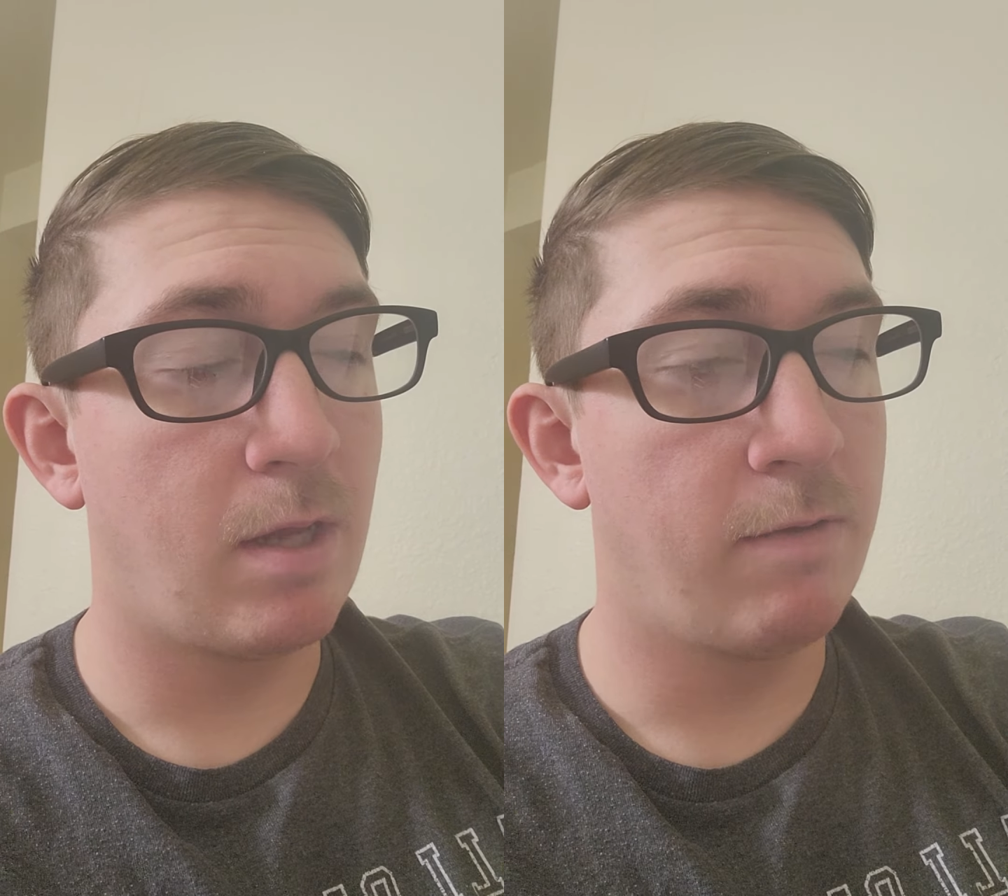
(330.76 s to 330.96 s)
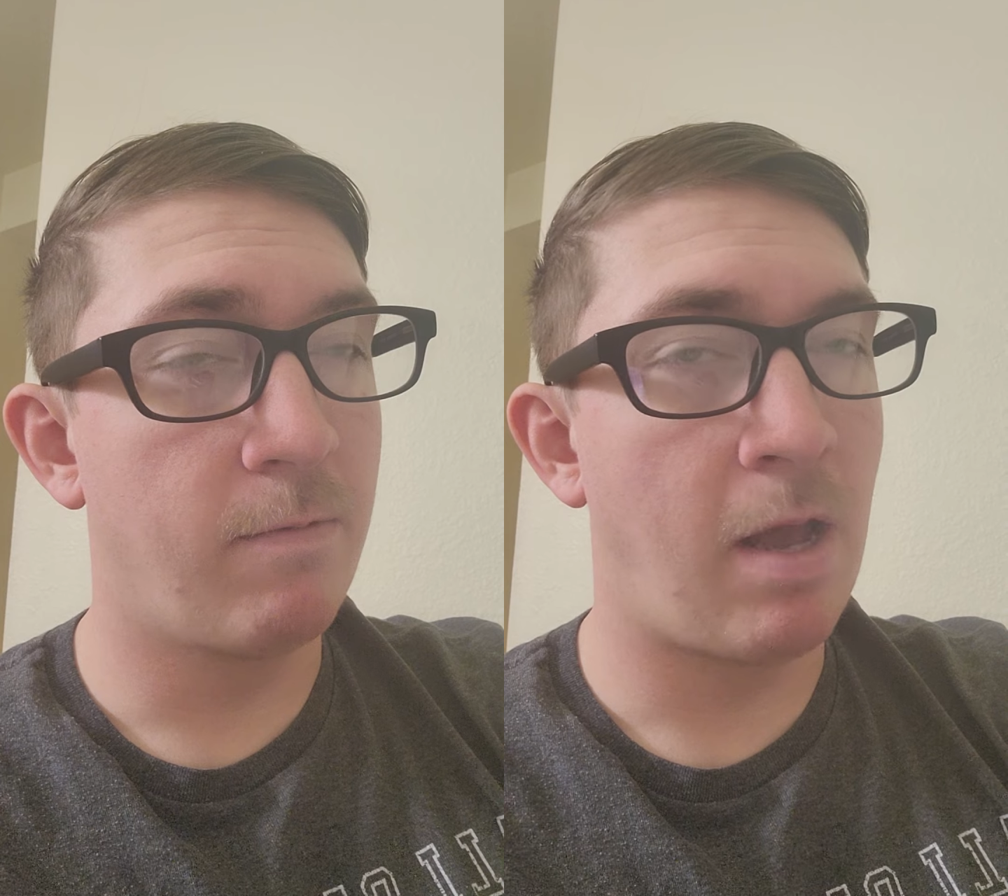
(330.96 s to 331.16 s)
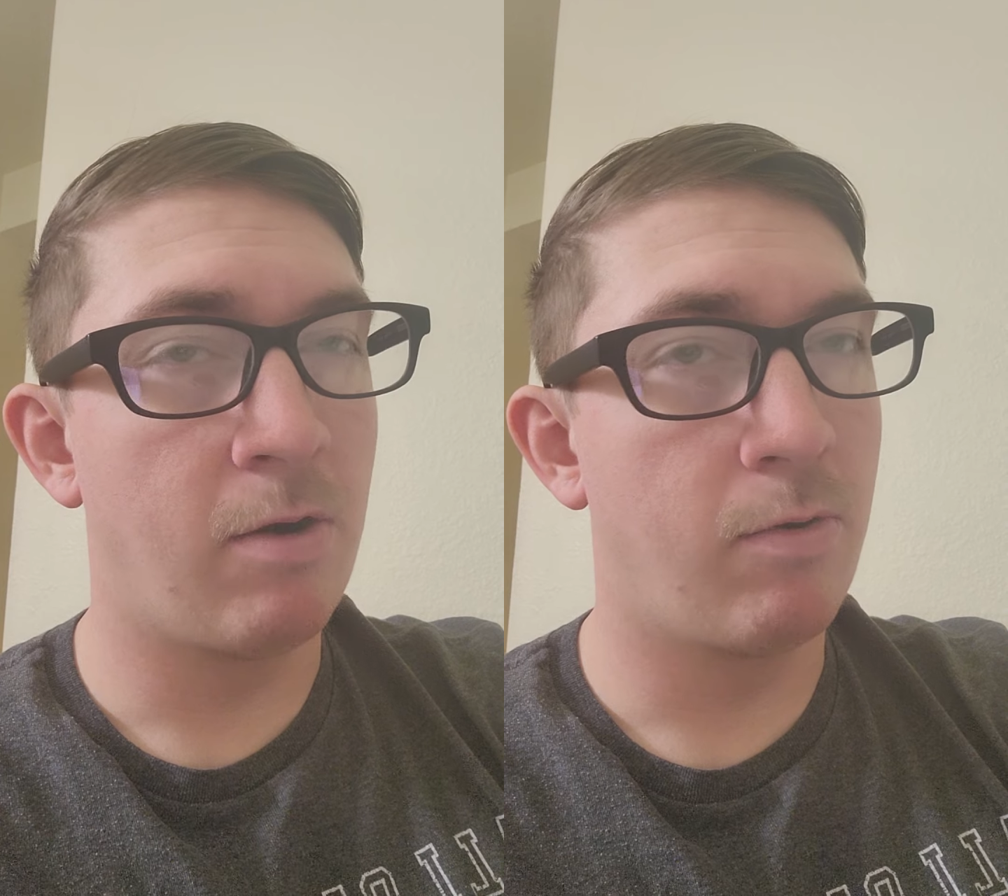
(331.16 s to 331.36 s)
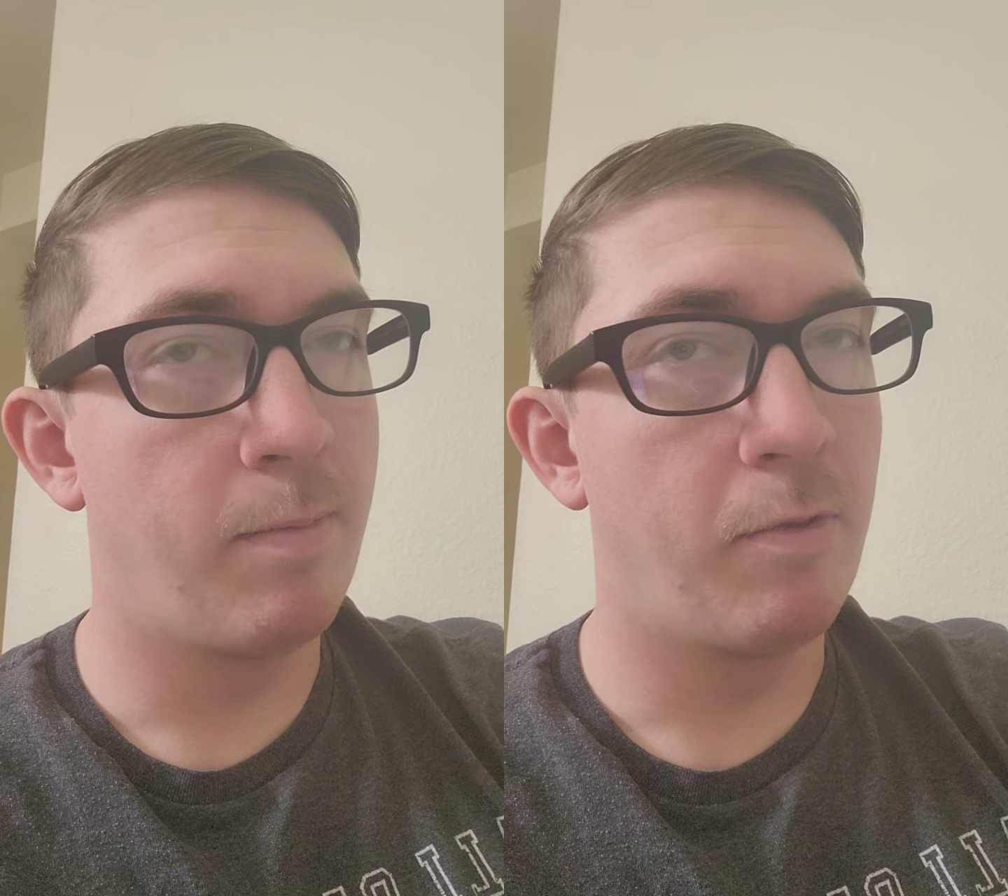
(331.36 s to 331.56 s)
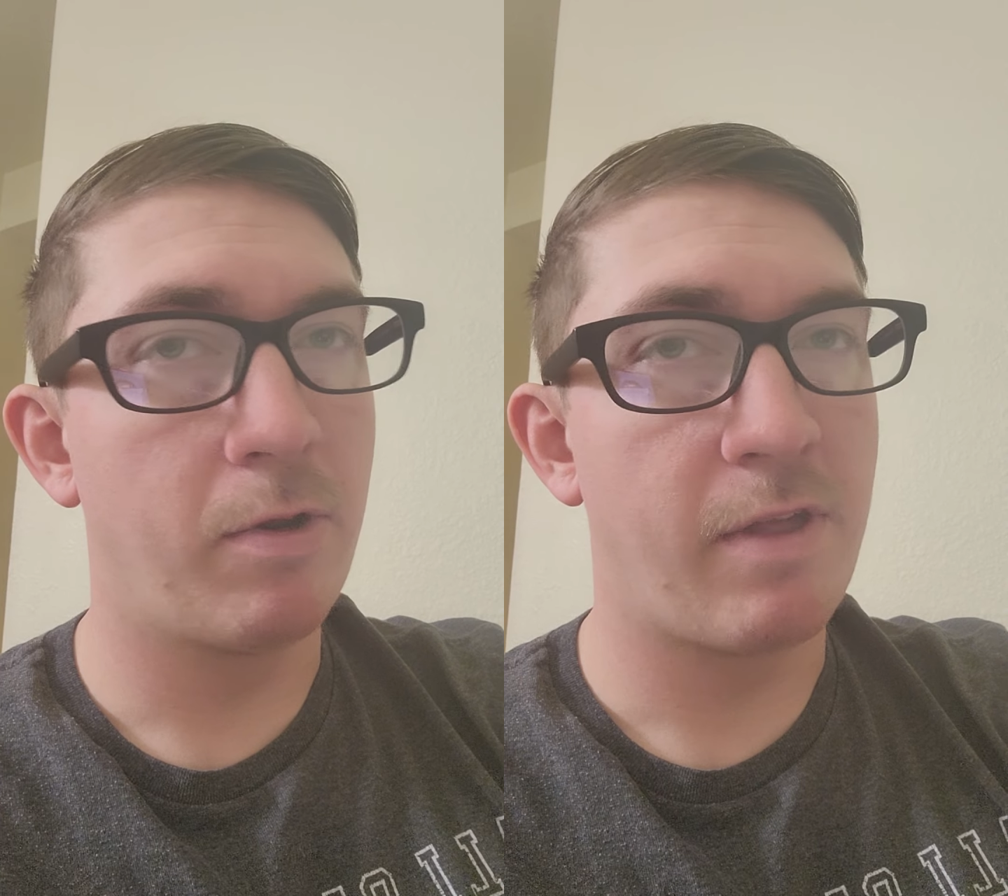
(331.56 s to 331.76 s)
I don't
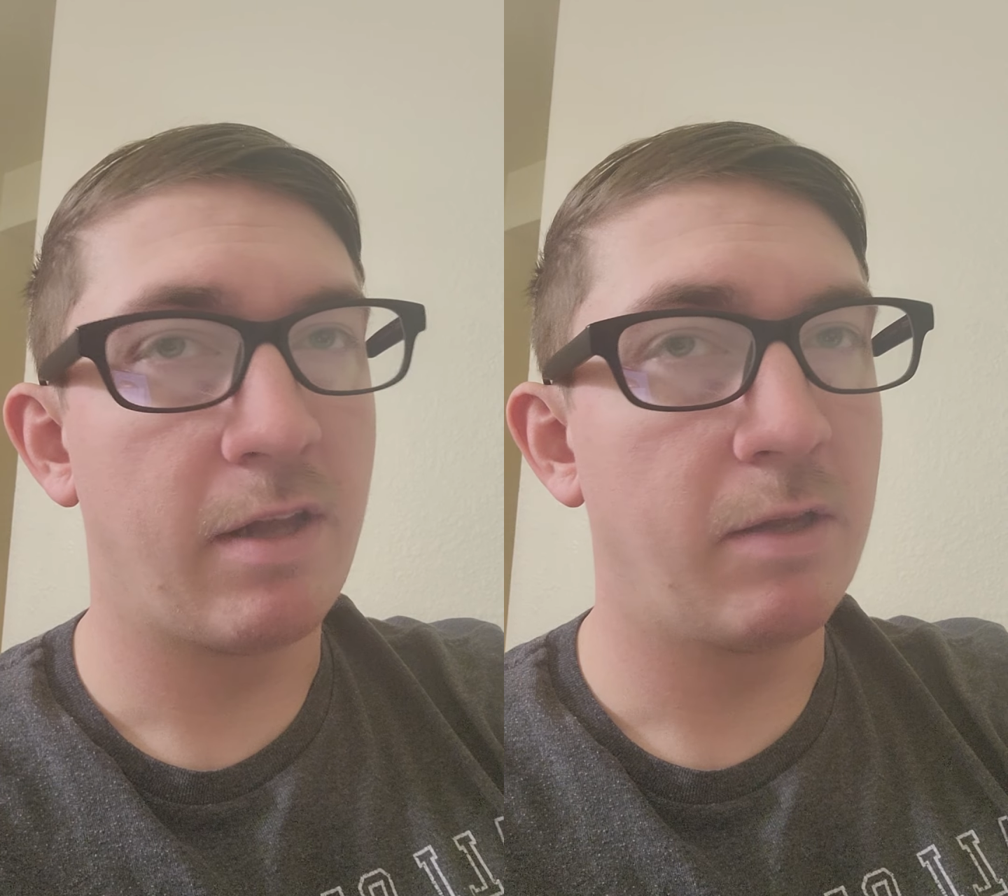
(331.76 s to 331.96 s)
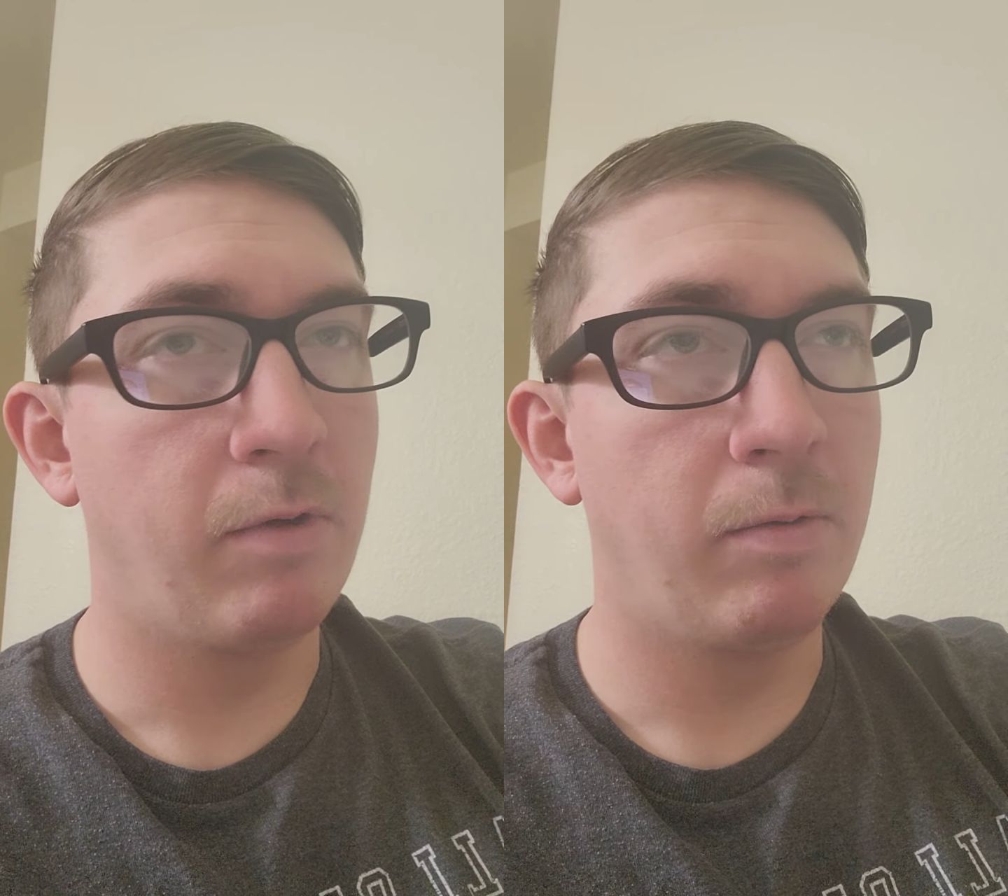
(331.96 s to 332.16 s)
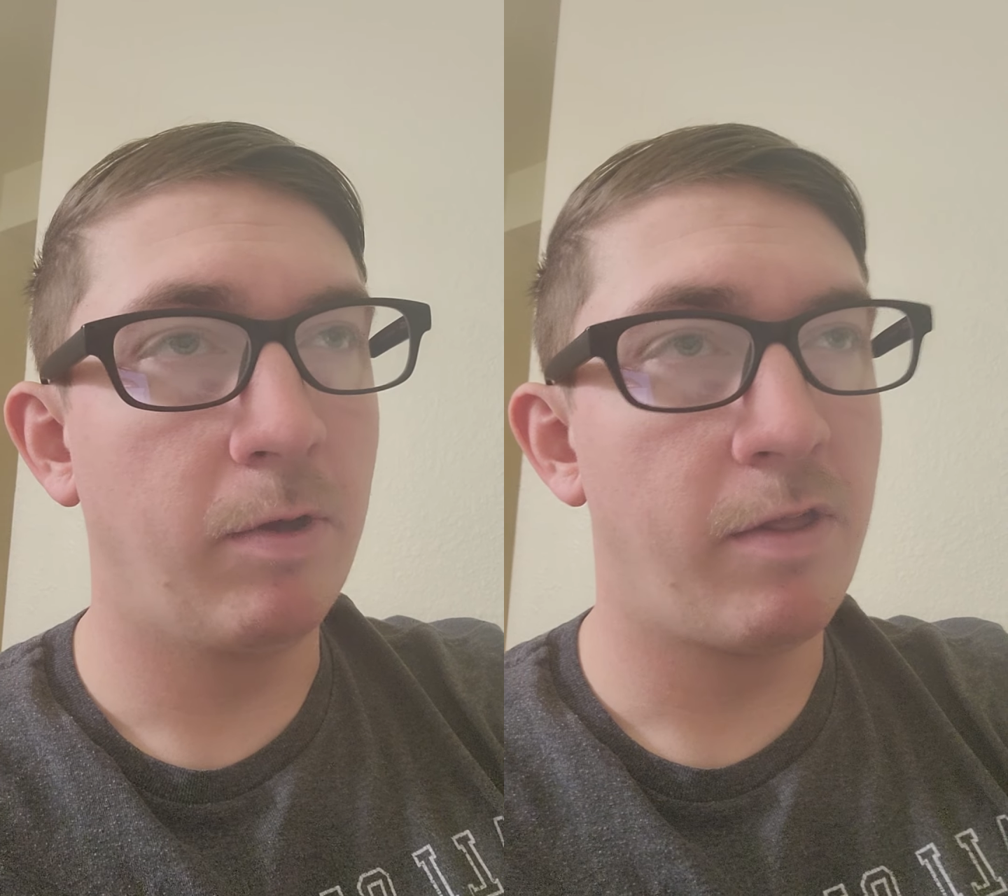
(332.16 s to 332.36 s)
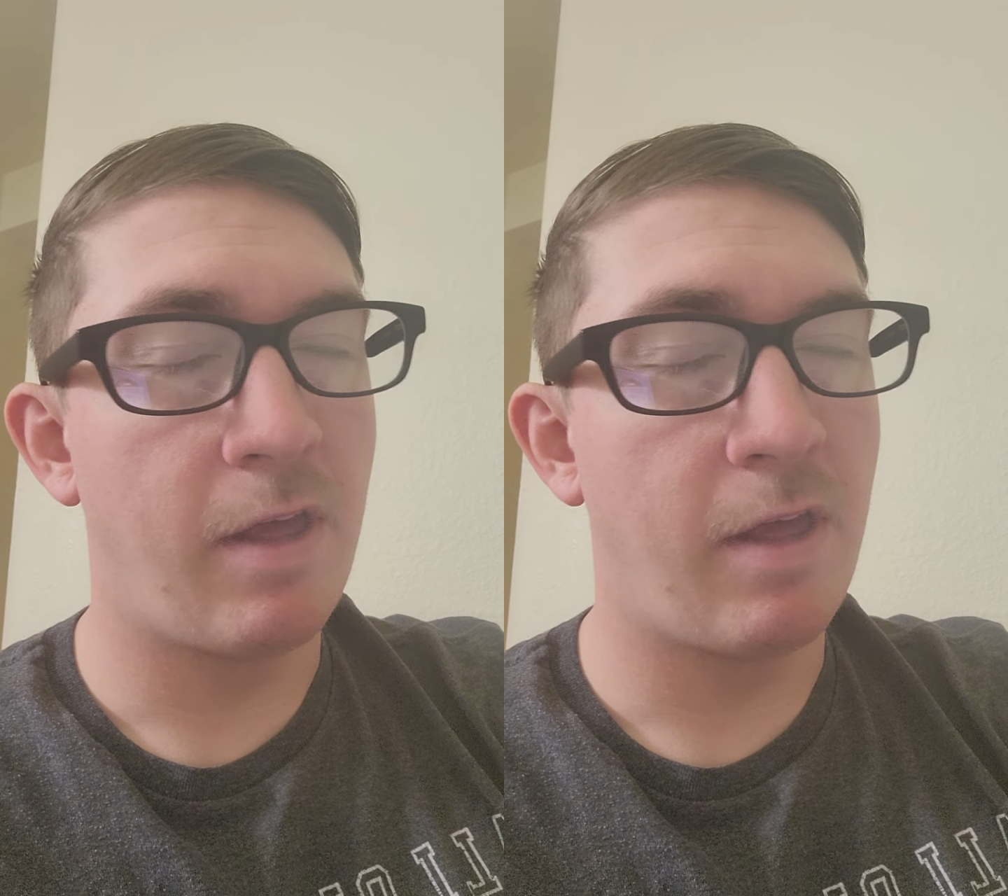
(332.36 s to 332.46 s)
remember exactly what it was.